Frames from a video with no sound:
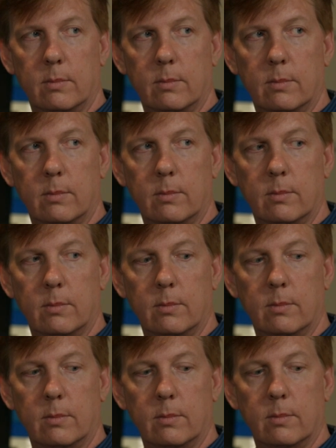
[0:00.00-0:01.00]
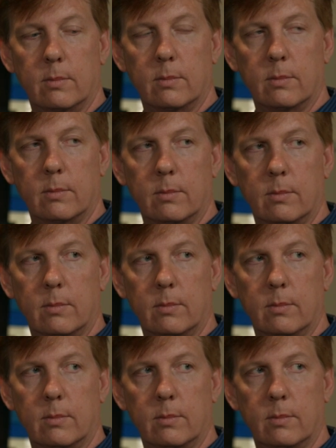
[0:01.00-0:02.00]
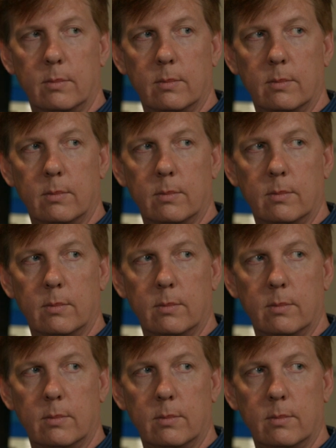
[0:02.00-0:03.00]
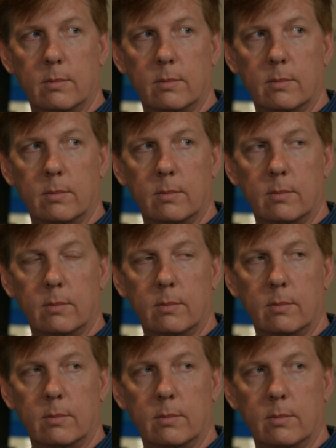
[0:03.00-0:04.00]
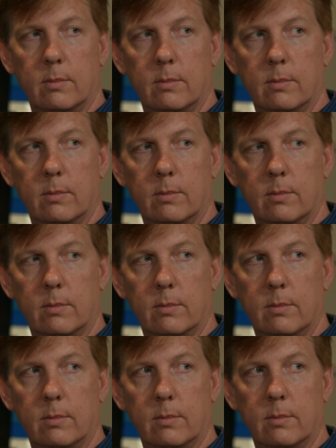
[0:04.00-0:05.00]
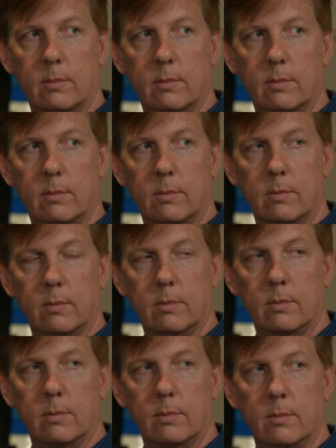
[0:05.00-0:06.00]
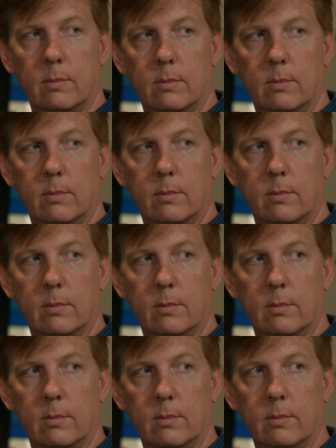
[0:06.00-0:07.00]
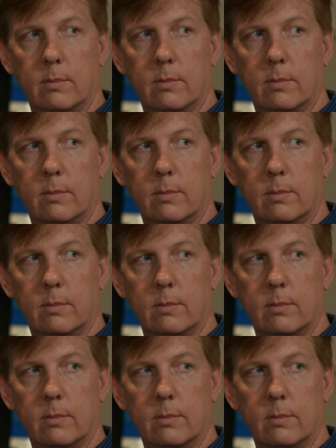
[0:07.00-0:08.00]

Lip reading: [no speech]